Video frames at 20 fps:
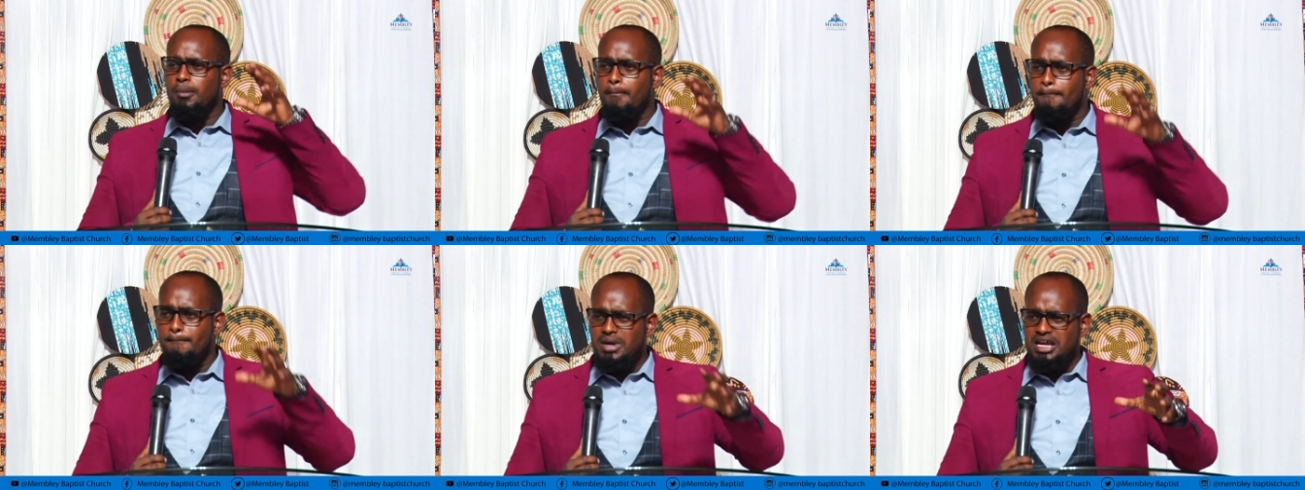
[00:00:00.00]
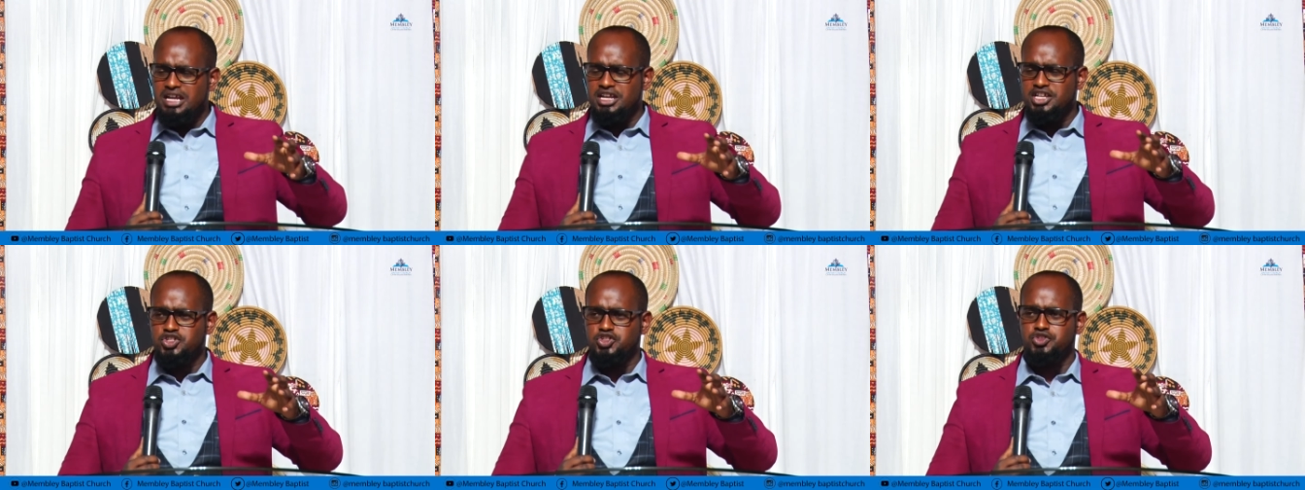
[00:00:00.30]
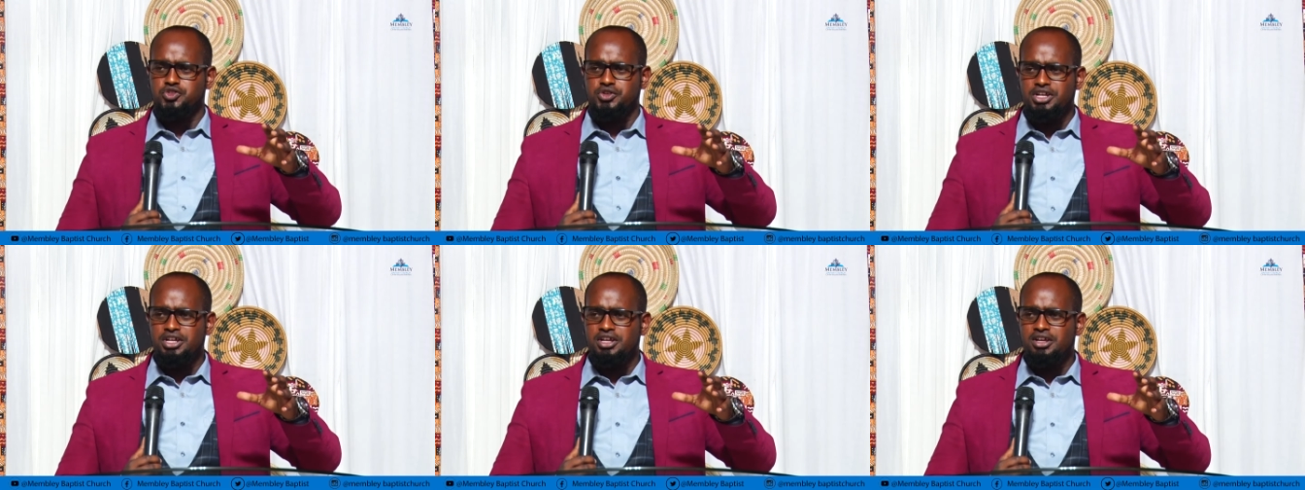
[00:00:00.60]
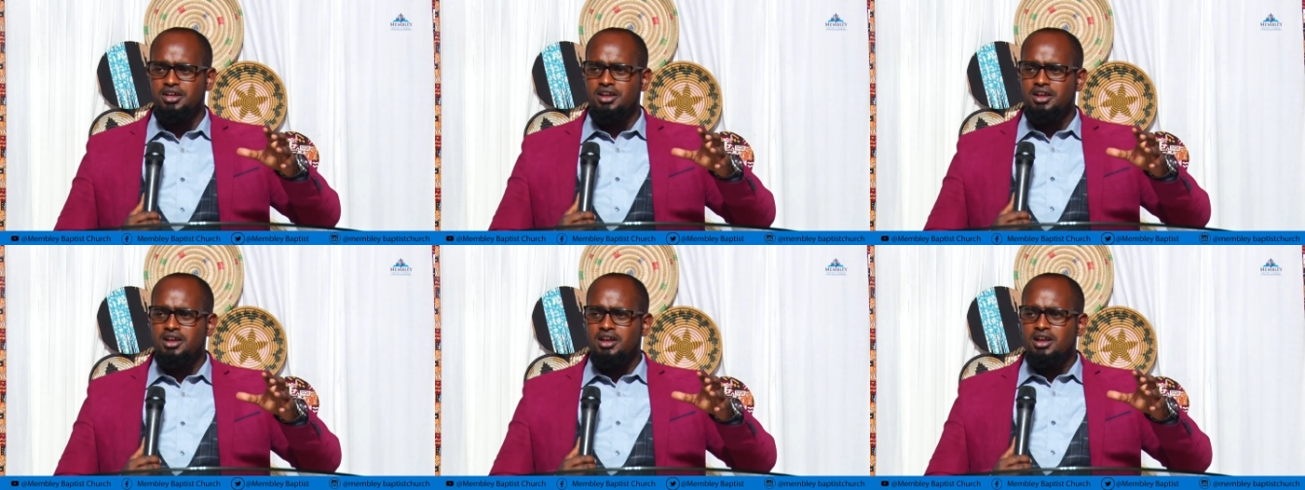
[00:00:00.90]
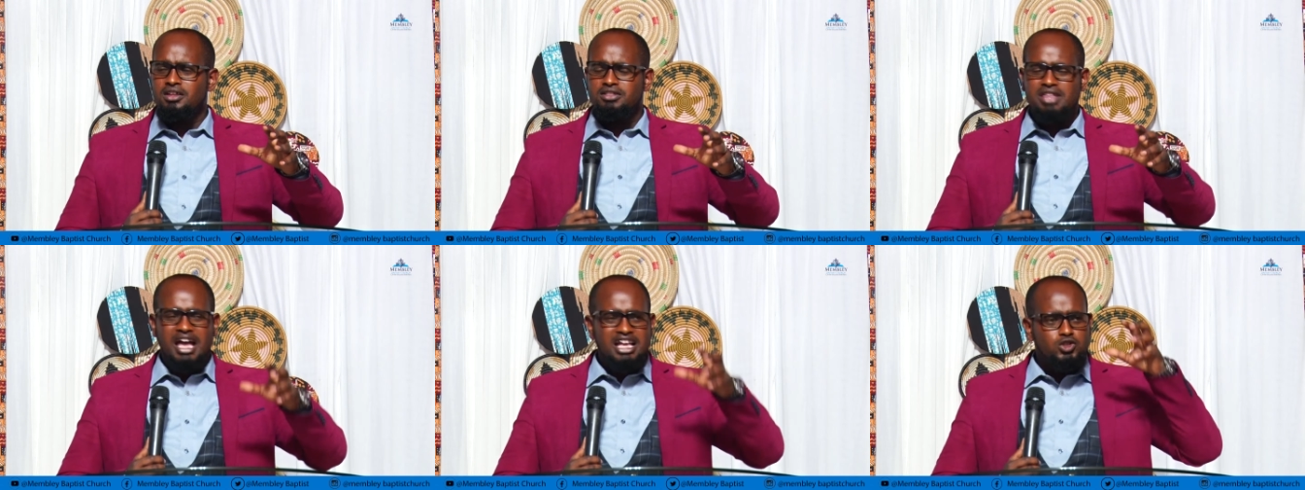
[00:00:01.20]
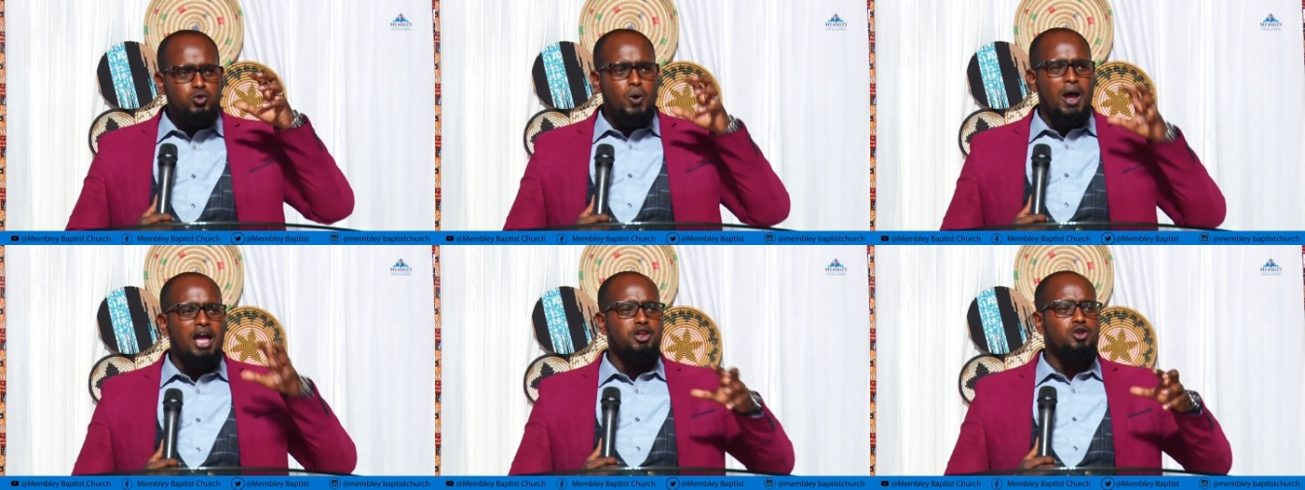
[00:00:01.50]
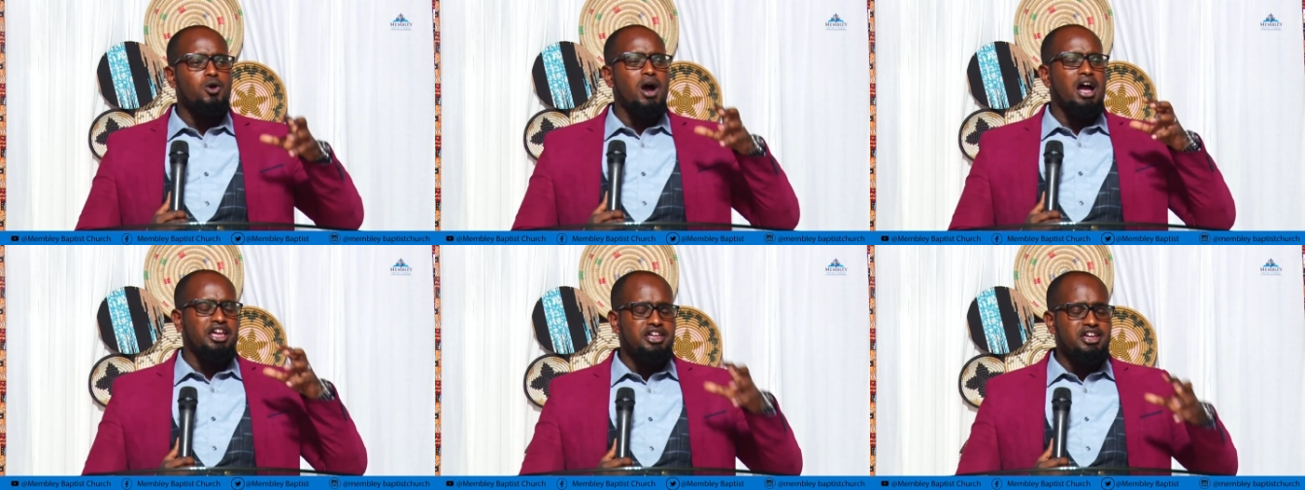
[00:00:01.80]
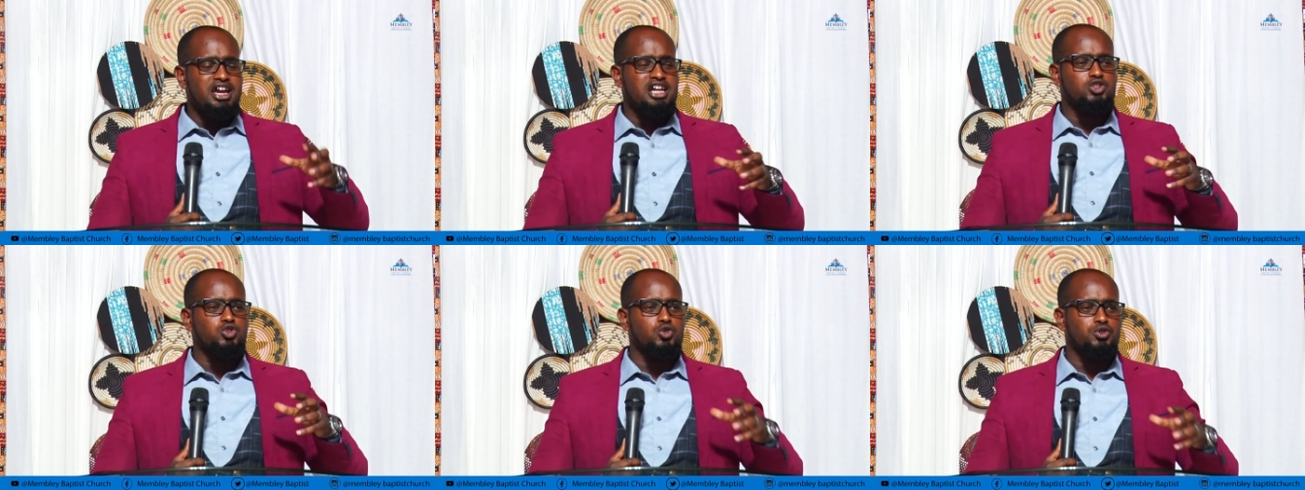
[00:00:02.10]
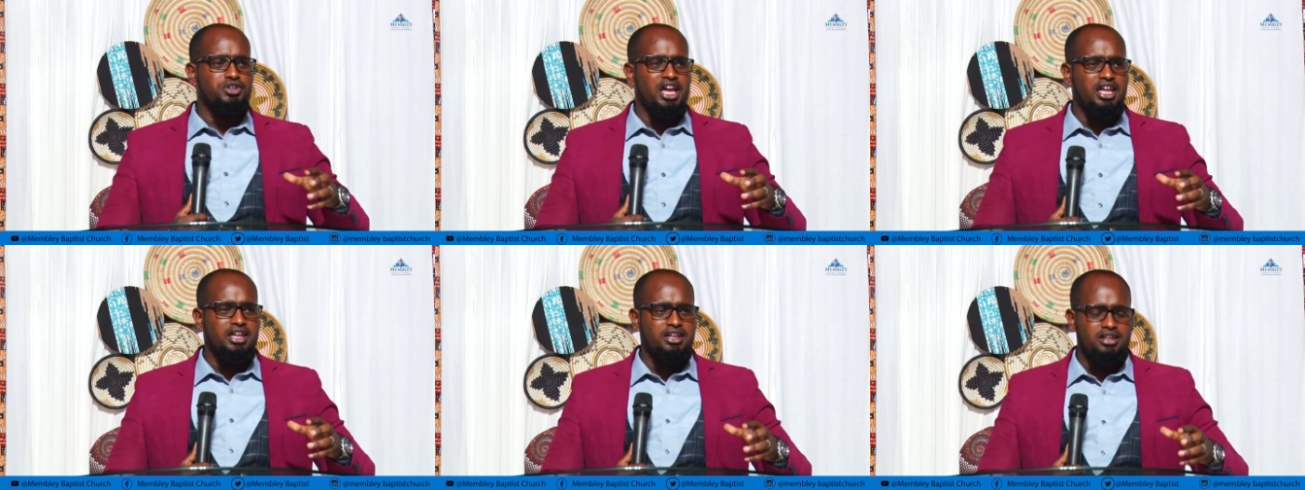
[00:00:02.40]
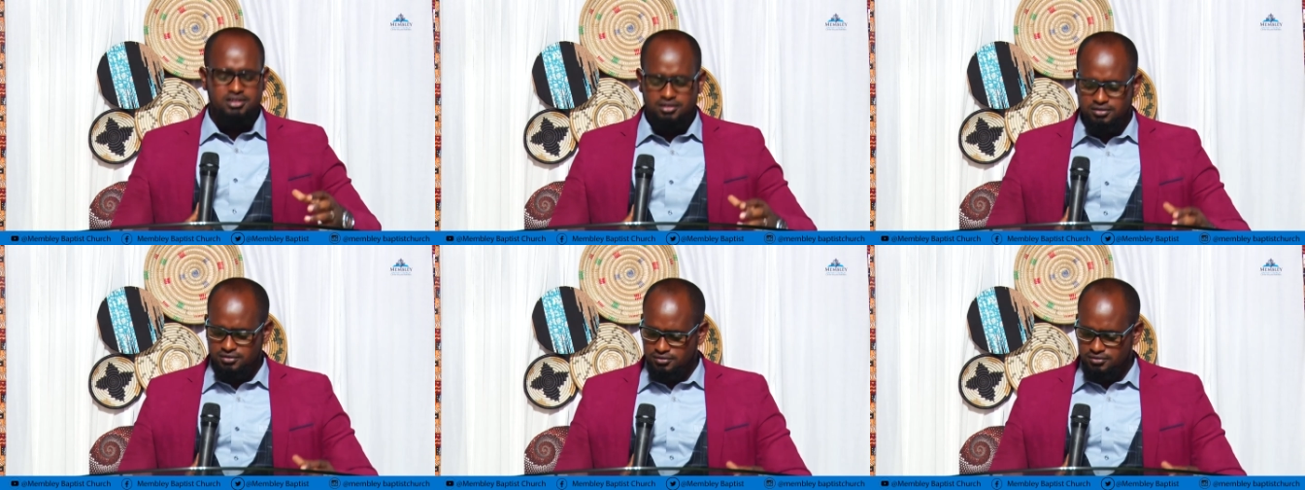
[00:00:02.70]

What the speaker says: ministry. That's why you are here today.